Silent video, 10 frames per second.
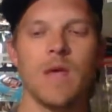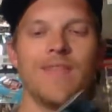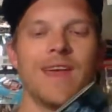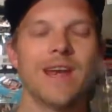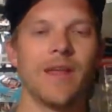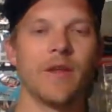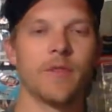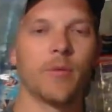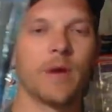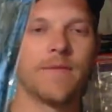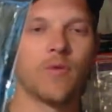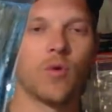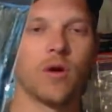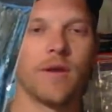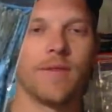And then another three
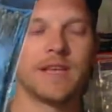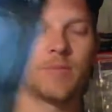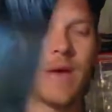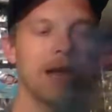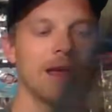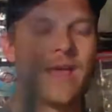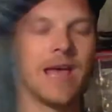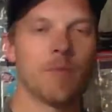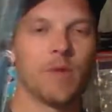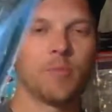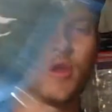for this pack. I'm going